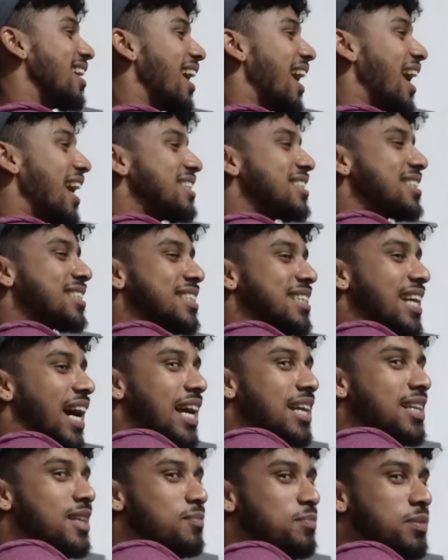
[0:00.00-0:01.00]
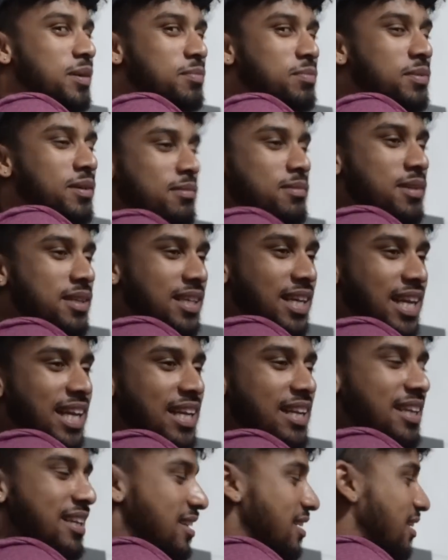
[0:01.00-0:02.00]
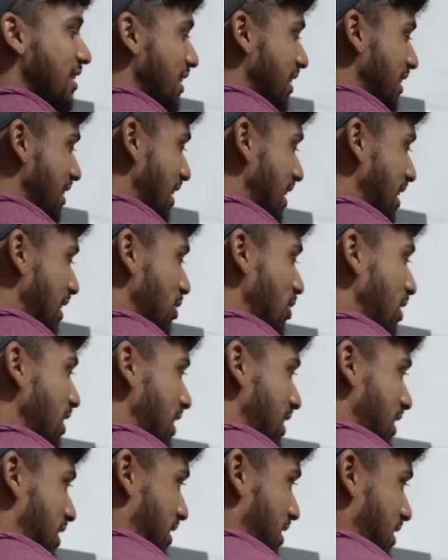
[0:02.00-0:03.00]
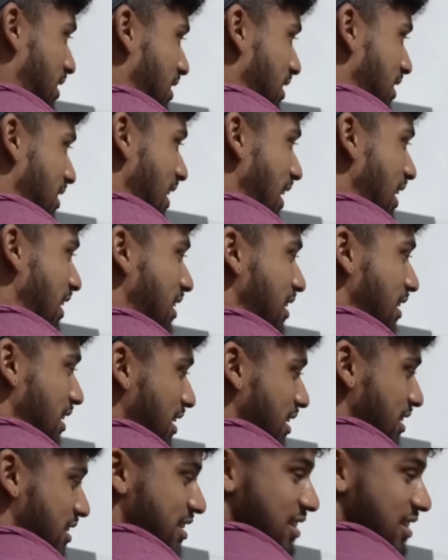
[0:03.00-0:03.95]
I just guide the people, man. Like, like look at, like, curse